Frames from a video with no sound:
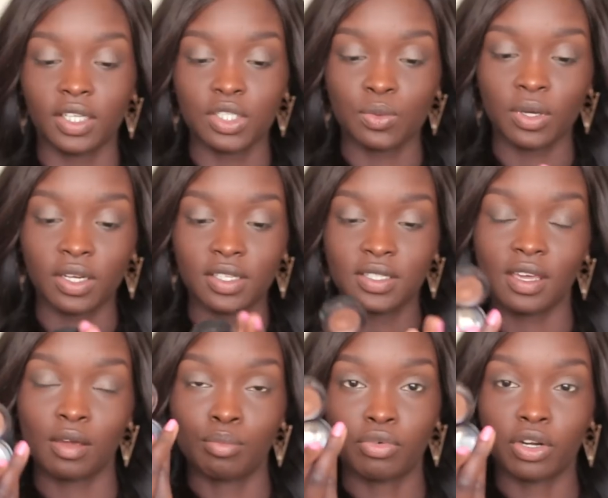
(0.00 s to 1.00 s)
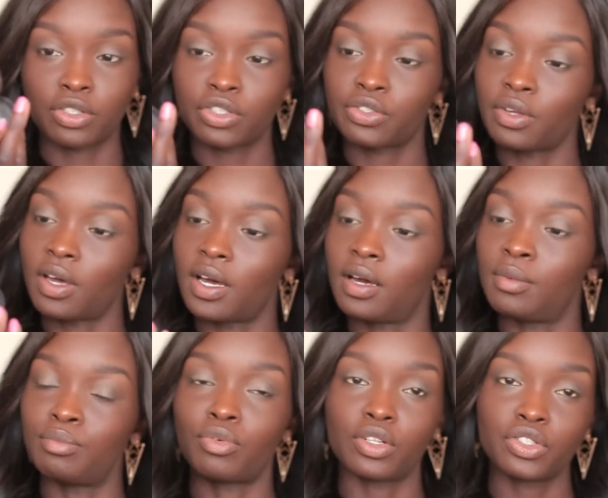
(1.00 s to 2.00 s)
Next we're going to take Bronze
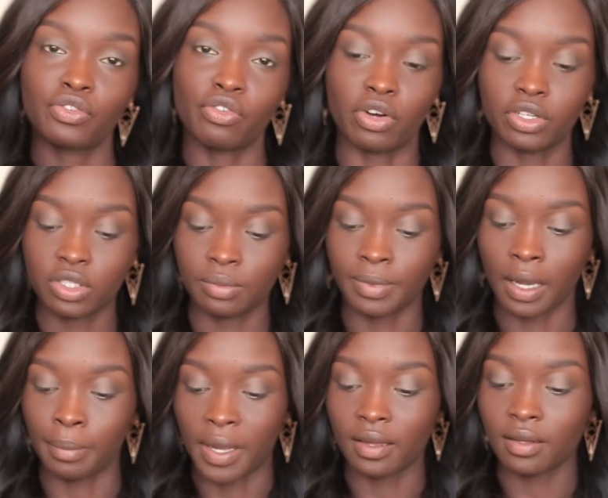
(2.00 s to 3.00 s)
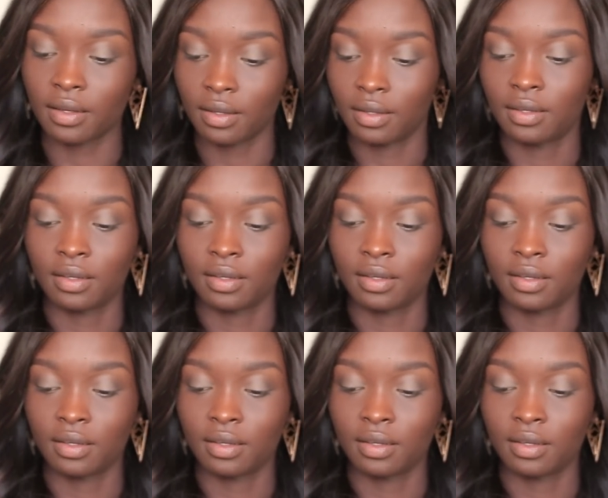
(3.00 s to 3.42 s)
Frost by MAC,